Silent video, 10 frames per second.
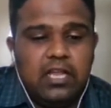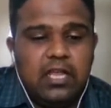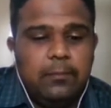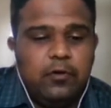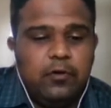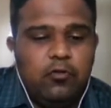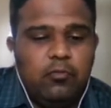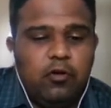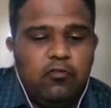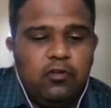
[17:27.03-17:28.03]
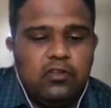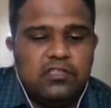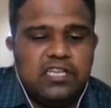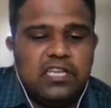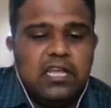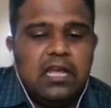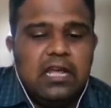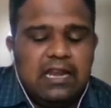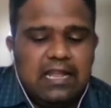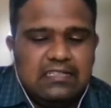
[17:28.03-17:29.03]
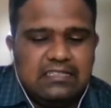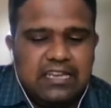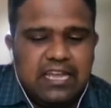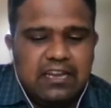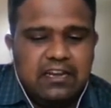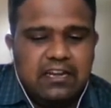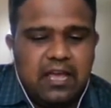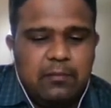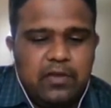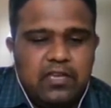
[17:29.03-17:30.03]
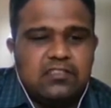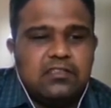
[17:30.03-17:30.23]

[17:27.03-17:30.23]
improved morphology, less DNA damage,